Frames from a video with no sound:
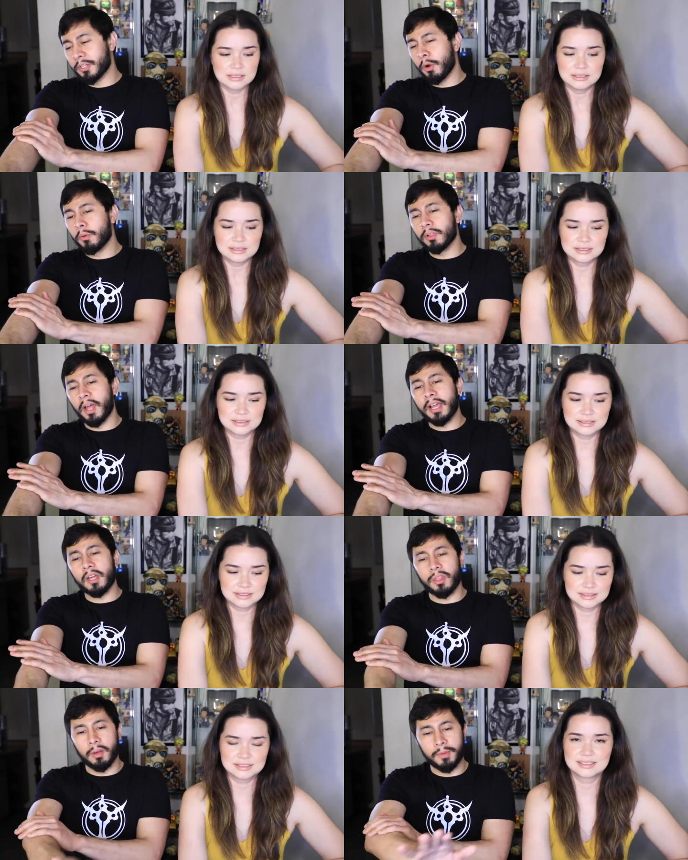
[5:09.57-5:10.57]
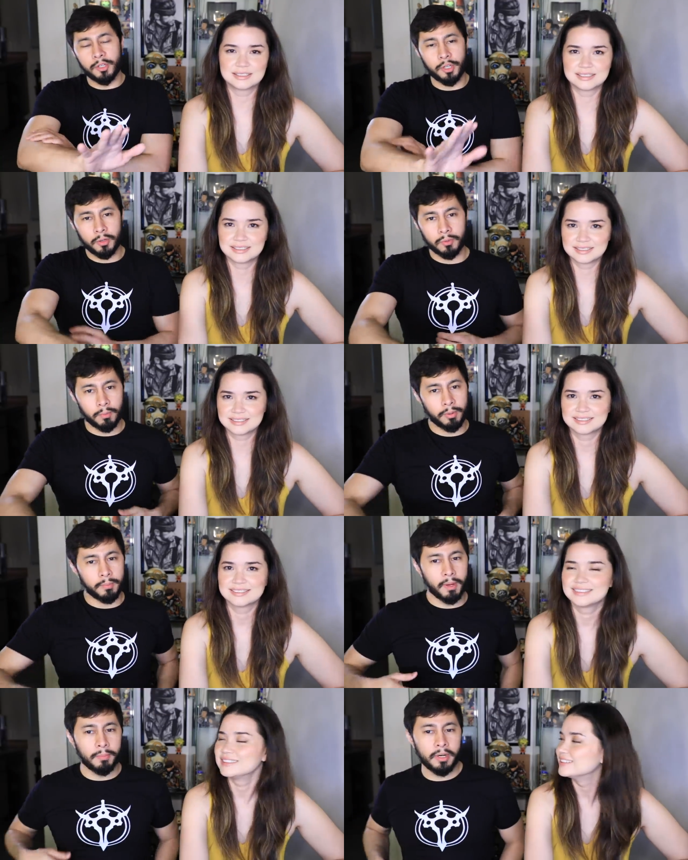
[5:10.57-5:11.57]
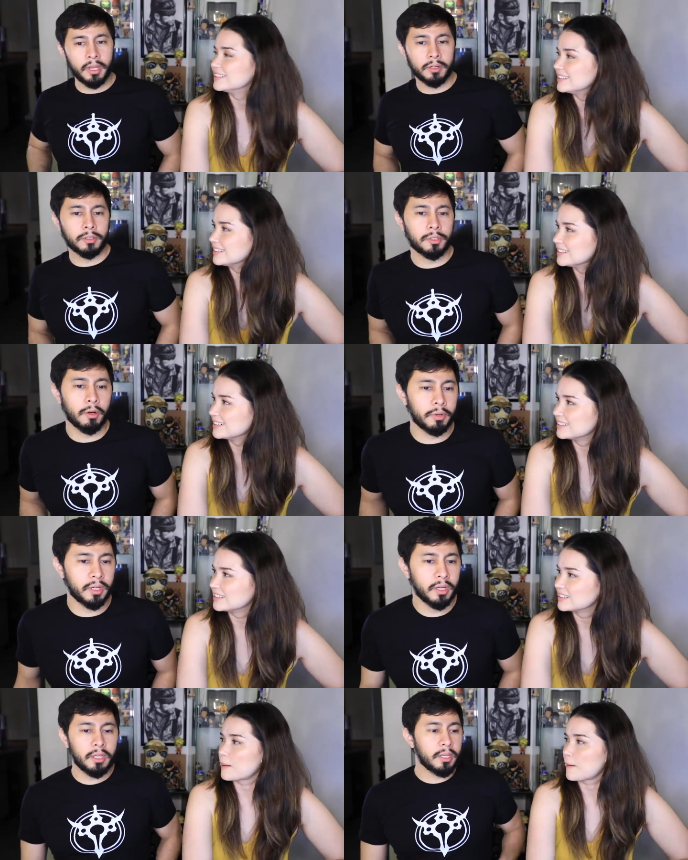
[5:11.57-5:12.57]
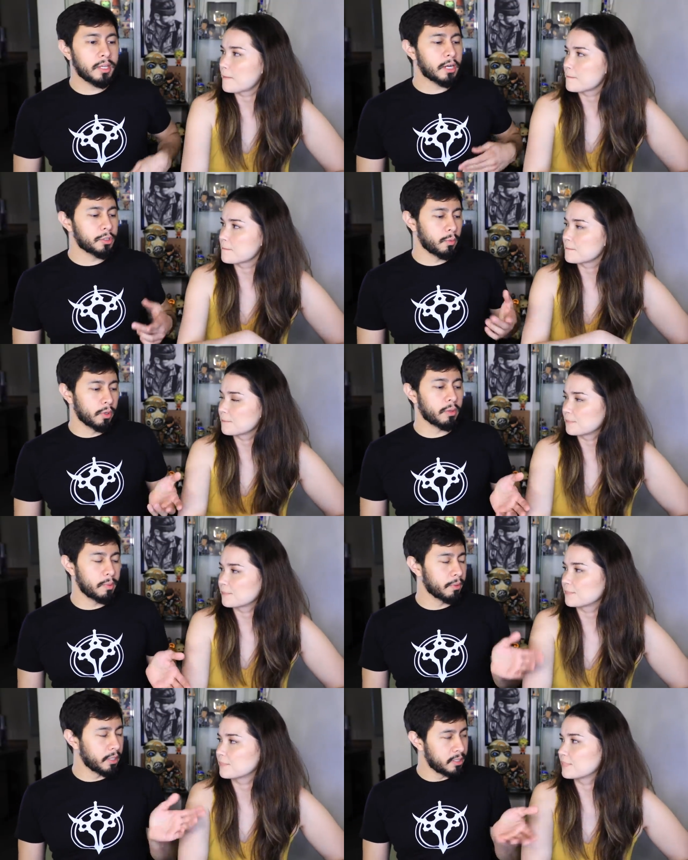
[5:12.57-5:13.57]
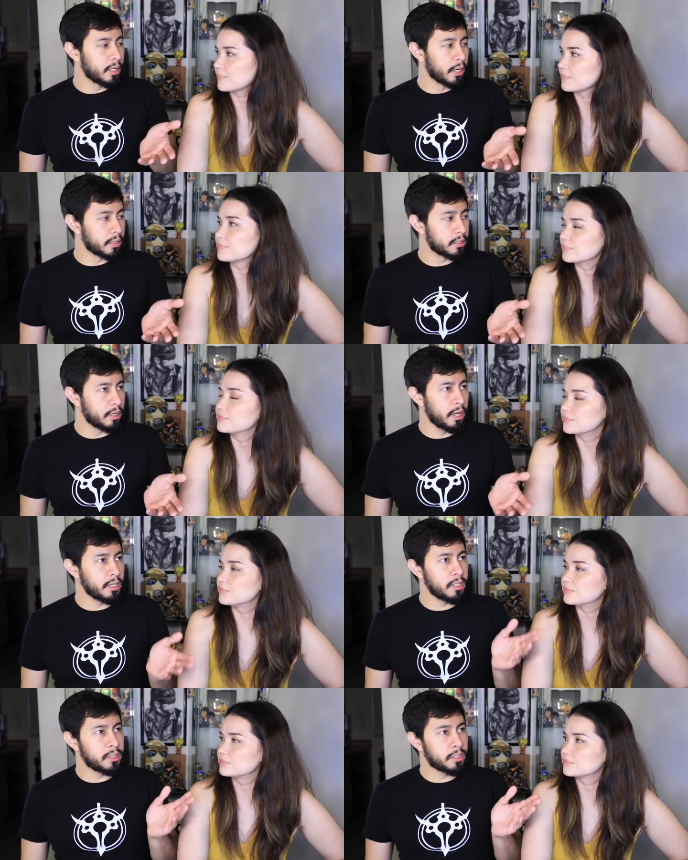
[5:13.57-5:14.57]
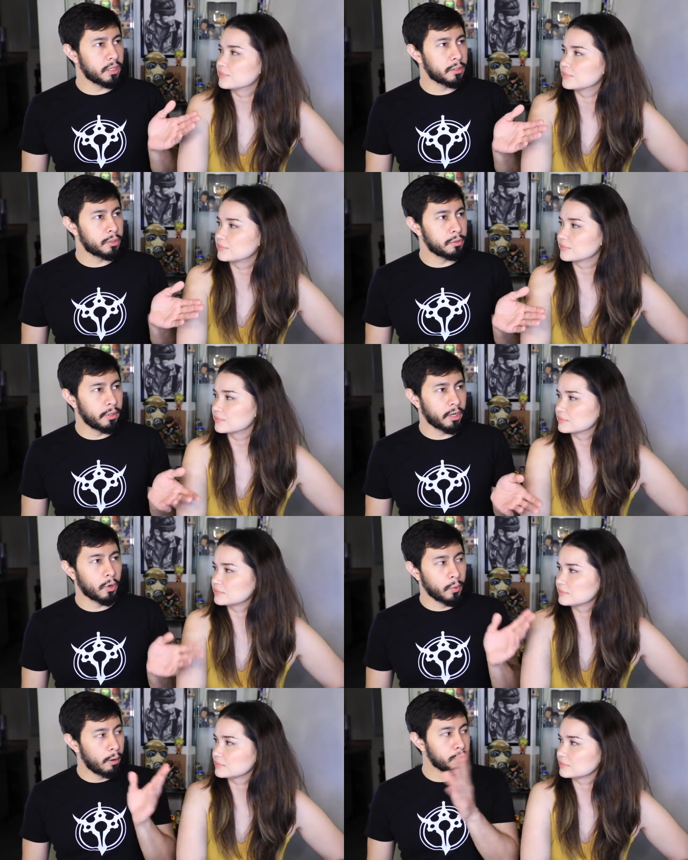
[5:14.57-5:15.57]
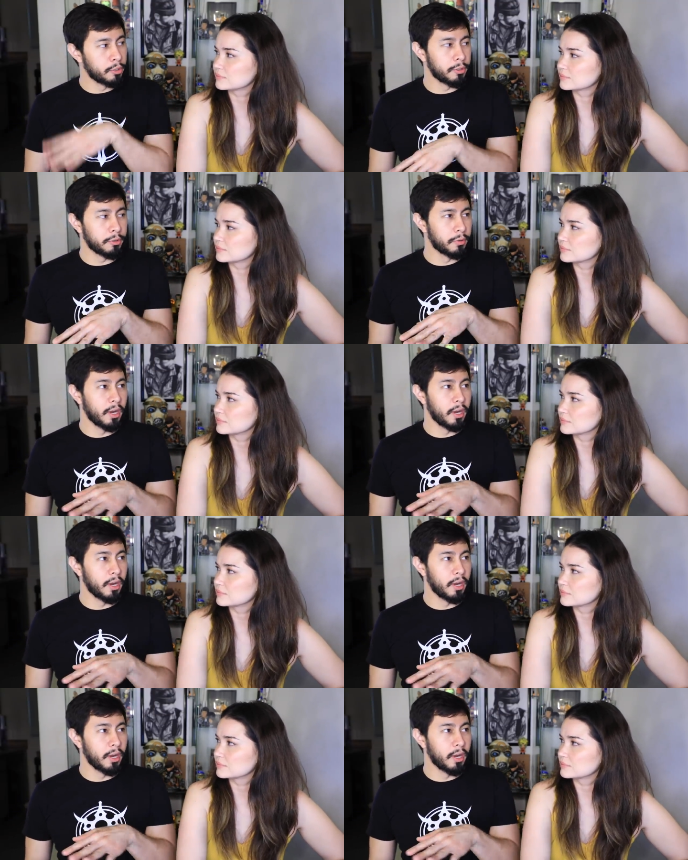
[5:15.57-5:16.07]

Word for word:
Speaker 1: I don't like them in general, but my buddy Aaron Toney, he's actually one of the people that did it. Mm -hmm. And he mm-hmm. decided to do like a round two.